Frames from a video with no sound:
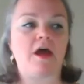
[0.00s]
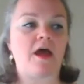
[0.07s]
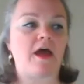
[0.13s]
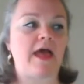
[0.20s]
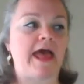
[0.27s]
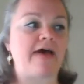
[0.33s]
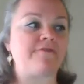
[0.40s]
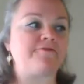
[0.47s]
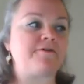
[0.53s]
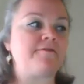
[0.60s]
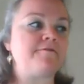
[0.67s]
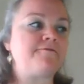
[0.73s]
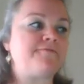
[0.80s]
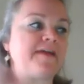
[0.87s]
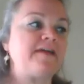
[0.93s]
have
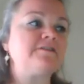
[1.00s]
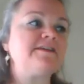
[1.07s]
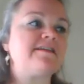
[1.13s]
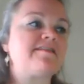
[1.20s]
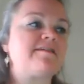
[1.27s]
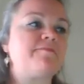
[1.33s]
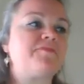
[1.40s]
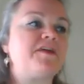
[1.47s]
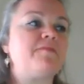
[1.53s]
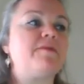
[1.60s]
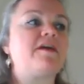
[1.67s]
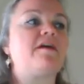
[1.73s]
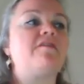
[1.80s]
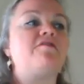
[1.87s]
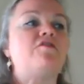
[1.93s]
failed at something
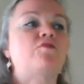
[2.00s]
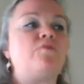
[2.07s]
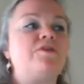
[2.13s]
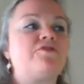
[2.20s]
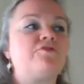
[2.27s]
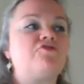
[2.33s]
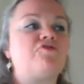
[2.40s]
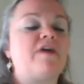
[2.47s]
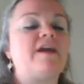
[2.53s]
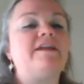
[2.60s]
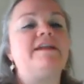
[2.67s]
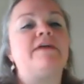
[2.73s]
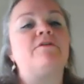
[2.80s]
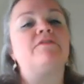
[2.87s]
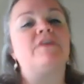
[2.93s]
because you went through trial and
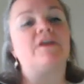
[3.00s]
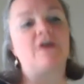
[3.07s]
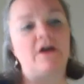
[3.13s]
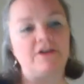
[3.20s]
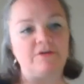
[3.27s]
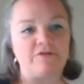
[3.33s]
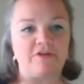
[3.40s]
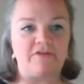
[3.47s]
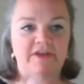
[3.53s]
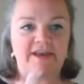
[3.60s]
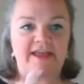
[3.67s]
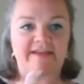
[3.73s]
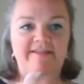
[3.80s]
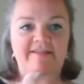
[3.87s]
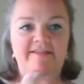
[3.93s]
error that got you to the
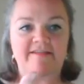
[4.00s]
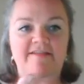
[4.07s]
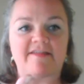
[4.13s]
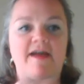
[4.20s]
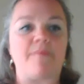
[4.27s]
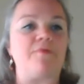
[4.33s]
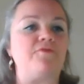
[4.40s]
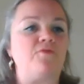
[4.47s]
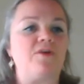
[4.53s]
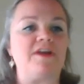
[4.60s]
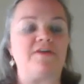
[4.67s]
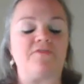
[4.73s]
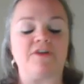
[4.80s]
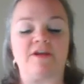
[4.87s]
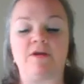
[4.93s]
next step of
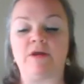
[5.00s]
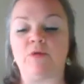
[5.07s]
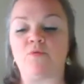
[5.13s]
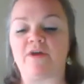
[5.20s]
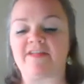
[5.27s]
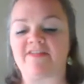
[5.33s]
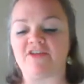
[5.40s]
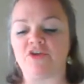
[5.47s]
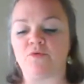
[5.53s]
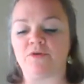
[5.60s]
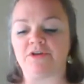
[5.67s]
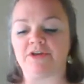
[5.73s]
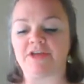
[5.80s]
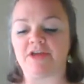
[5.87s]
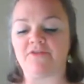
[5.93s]
whatever it was that you were
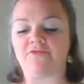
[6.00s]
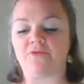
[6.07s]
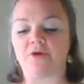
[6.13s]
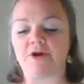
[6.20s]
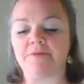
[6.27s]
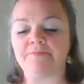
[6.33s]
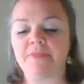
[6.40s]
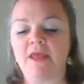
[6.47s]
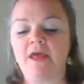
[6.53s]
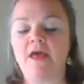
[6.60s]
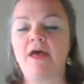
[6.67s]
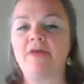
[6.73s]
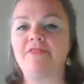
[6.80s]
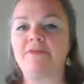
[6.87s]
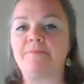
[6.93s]
looking for.
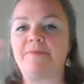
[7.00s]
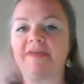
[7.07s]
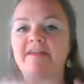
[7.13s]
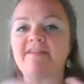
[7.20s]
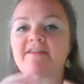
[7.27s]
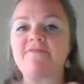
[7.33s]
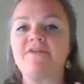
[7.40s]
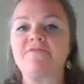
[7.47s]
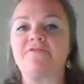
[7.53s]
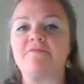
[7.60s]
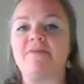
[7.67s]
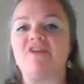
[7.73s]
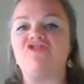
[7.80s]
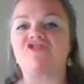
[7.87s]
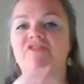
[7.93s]
The piece of
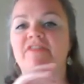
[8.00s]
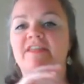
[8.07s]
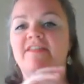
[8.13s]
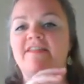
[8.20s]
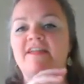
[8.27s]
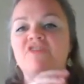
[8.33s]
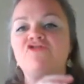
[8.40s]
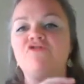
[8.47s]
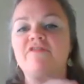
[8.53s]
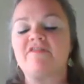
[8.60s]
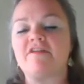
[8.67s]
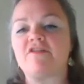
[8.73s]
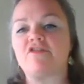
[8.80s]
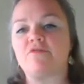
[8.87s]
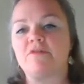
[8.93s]
information that's
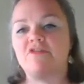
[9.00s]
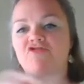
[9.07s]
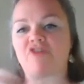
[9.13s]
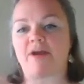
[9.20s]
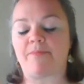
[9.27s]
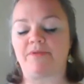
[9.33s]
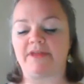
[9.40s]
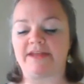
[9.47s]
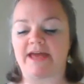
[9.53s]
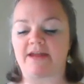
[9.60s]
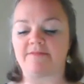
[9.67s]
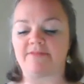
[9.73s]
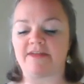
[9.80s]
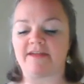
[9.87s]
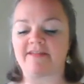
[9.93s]
interesting to extrapolate out
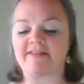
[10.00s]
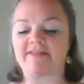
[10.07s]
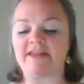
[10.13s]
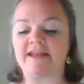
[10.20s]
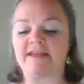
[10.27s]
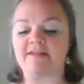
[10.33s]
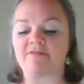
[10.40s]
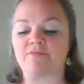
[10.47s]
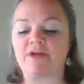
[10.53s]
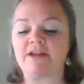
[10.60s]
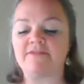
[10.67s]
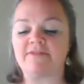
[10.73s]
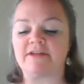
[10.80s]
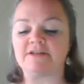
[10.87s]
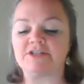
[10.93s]
of this that is
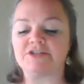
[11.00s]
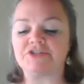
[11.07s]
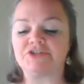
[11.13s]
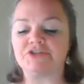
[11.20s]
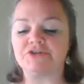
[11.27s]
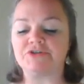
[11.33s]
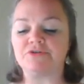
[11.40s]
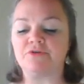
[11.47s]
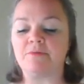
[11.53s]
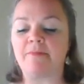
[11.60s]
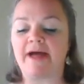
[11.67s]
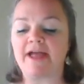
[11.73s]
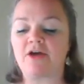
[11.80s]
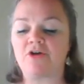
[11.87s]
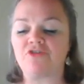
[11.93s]
relevant to
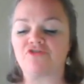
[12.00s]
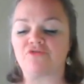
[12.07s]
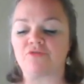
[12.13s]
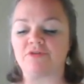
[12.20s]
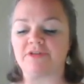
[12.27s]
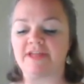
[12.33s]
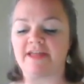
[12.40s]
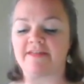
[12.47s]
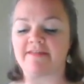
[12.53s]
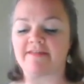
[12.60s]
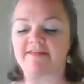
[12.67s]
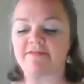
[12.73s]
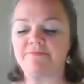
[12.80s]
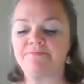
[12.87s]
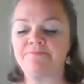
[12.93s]
my cultural
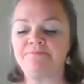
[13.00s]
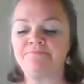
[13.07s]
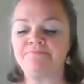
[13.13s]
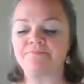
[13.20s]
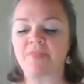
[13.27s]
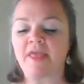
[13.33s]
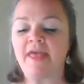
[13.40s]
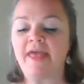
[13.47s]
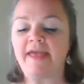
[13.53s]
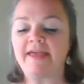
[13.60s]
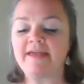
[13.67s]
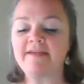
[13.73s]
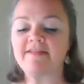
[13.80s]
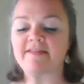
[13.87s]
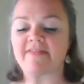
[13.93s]
lens
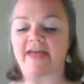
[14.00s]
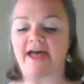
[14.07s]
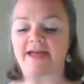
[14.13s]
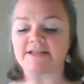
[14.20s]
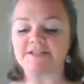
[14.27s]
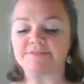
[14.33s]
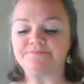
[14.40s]
is that